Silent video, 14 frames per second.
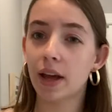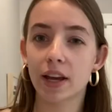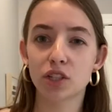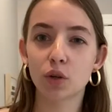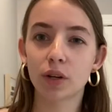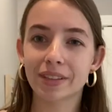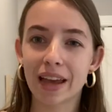As
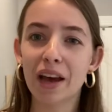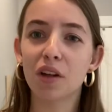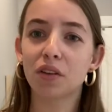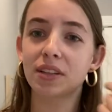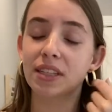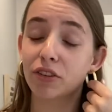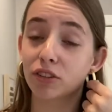you can tell,
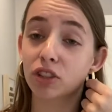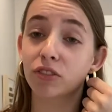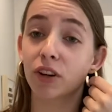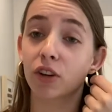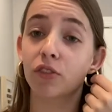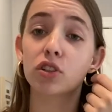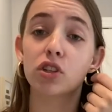these earrings are
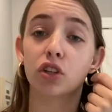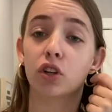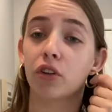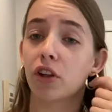very versatile.